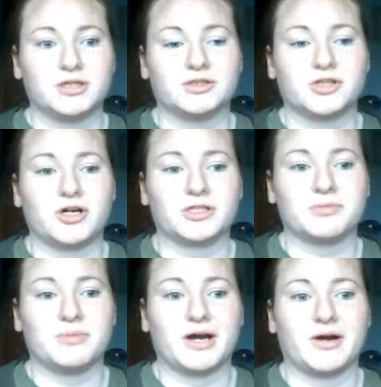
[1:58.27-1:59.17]
talks
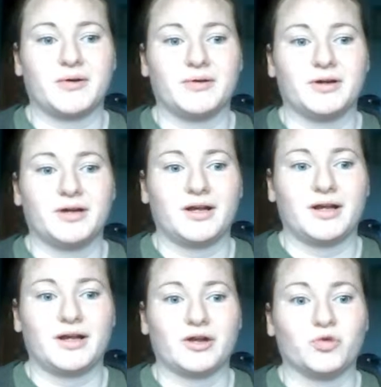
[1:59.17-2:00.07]
about
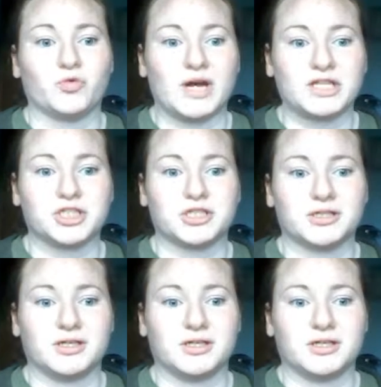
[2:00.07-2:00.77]
an aggregation